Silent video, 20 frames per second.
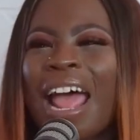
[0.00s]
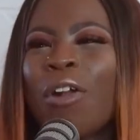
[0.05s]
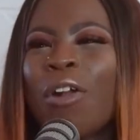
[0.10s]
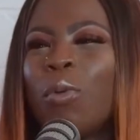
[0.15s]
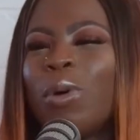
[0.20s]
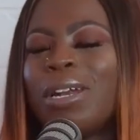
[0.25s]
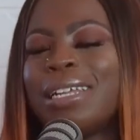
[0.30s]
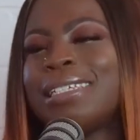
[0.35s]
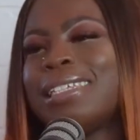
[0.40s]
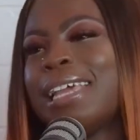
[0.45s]
I
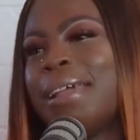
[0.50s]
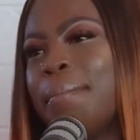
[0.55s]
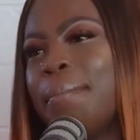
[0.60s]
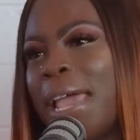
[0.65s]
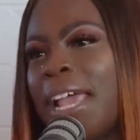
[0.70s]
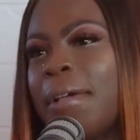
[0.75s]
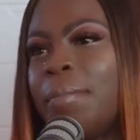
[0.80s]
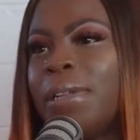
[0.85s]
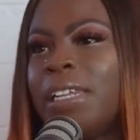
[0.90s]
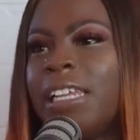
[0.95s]
don't want to say
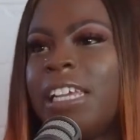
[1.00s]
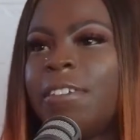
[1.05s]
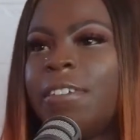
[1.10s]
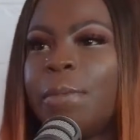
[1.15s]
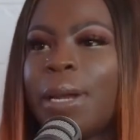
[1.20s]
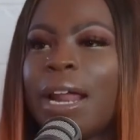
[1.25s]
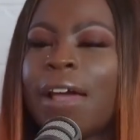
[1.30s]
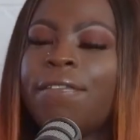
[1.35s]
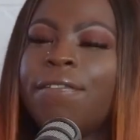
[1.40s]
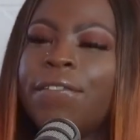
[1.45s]
make
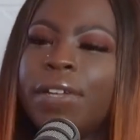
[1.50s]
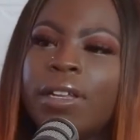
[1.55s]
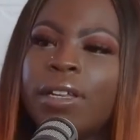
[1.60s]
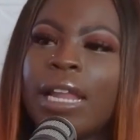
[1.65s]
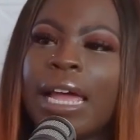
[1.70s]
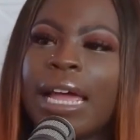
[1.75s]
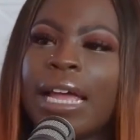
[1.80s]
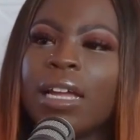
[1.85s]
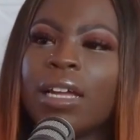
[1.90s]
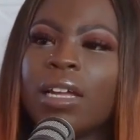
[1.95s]
believe, but I feel
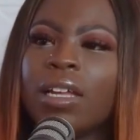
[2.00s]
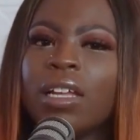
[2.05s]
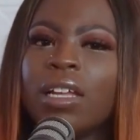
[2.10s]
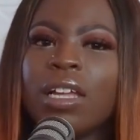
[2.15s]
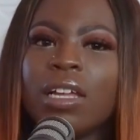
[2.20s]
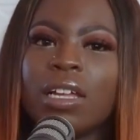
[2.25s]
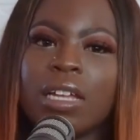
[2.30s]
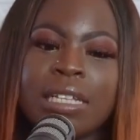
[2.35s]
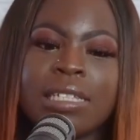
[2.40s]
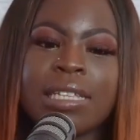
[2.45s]
mm-hmm. like
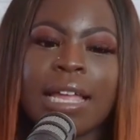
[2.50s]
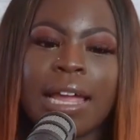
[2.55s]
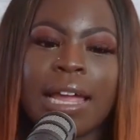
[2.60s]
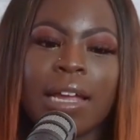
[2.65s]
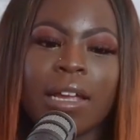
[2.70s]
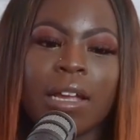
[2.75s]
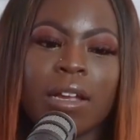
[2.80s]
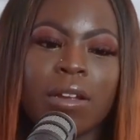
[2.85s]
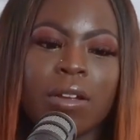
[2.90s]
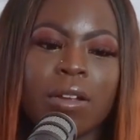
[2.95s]
it's
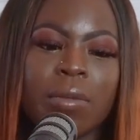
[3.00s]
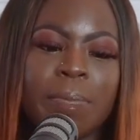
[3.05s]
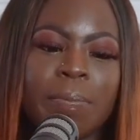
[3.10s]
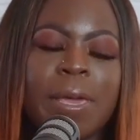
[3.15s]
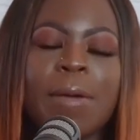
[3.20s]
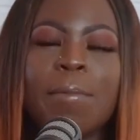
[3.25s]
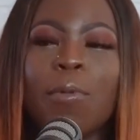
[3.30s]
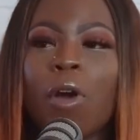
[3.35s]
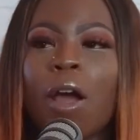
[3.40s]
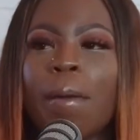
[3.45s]
like
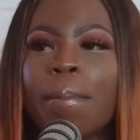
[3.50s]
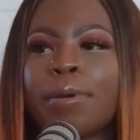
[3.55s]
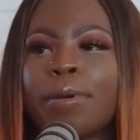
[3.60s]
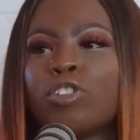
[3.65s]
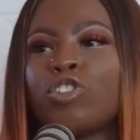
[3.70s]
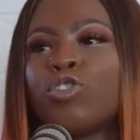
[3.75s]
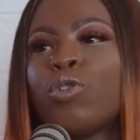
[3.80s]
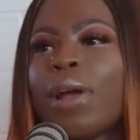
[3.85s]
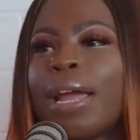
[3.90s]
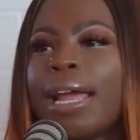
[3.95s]
people are
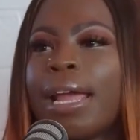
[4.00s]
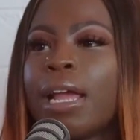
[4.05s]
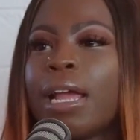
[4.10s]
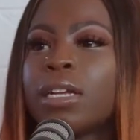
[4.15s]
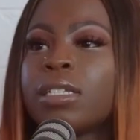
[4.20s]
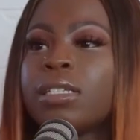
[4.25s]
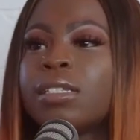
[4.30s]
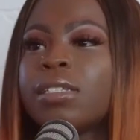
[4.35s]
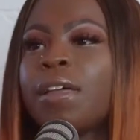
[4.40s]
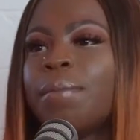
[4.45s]

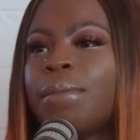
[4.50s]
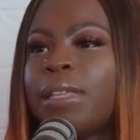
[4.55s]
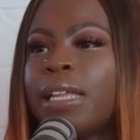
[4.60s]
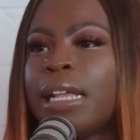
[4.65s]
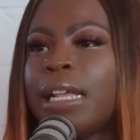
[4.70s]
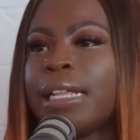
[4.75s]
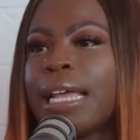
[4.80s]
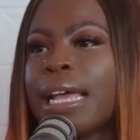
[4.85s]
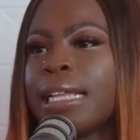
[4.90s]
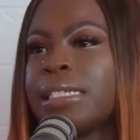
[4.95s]
portraying
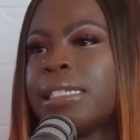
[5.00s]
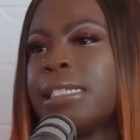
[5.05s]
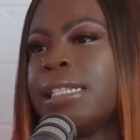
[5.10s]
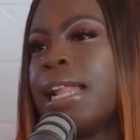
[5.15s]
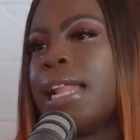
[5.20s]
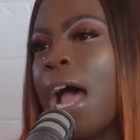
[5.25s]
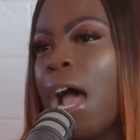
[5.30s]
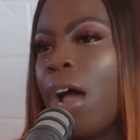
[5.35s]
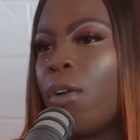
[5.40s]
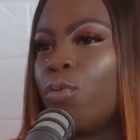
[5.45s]
something that's
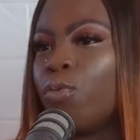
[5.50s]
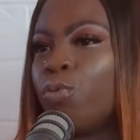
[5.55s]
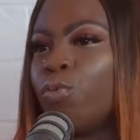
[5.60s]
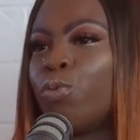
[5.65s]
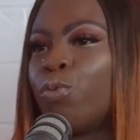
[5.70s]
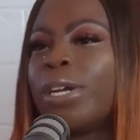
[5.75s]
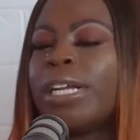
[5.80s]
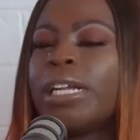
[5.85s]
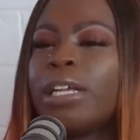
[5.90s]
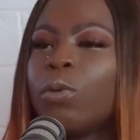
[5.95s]
not,
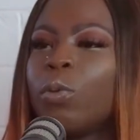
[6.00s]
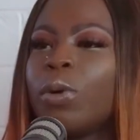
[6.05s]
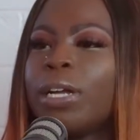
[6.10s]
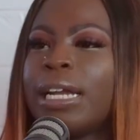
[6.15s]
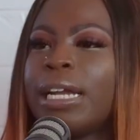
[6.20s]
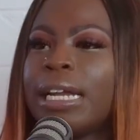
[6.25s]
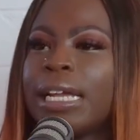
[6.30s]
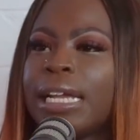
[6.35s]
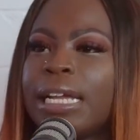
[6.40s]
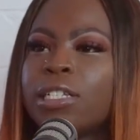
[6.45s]
not really yeah, what
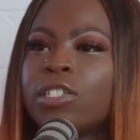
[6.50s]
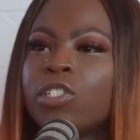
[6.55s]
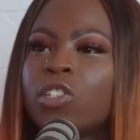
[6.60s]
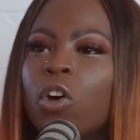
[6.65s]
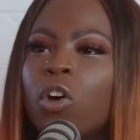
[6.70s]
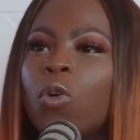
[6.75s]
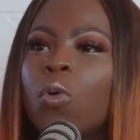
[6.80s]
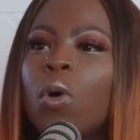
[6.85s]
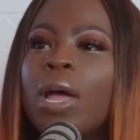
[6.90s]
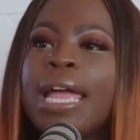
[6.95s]
it is.
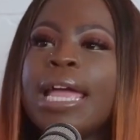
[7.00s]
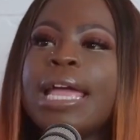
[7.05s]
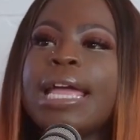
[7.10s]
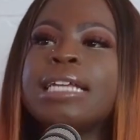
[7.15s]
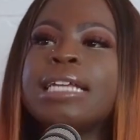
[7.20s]
So yeah.